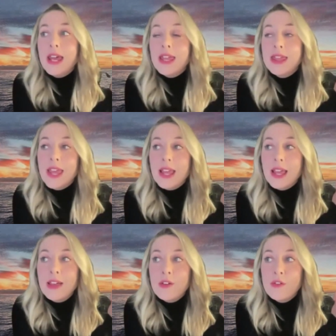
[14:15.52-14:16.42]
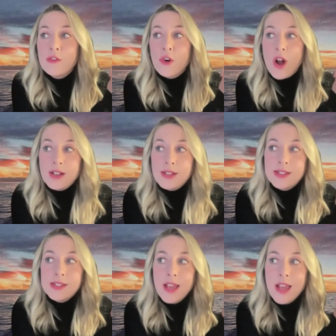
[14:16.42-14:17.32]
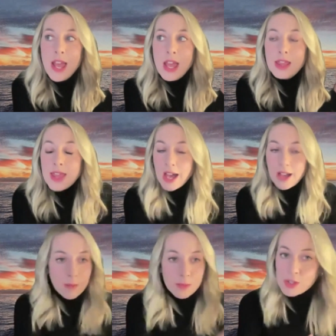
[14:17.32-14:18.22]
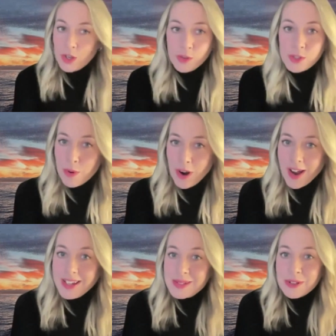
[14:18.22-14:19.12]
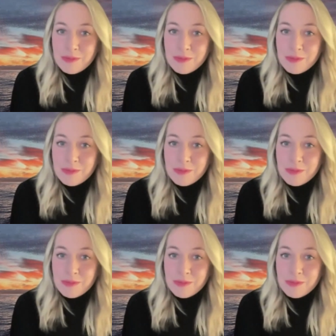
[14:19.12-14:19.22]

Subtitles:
I think for us, that comes as no surprise.